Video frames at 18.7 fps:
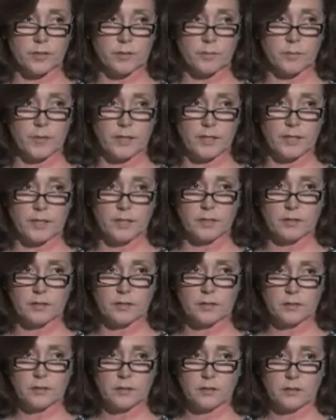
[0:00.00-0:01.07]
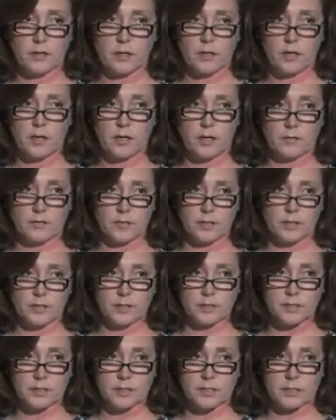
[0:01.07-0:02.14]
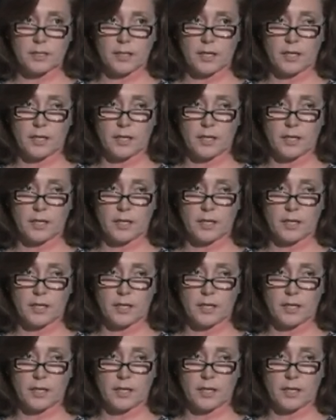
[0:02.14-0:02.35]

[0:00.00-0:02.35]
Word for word: with many of the enlisted,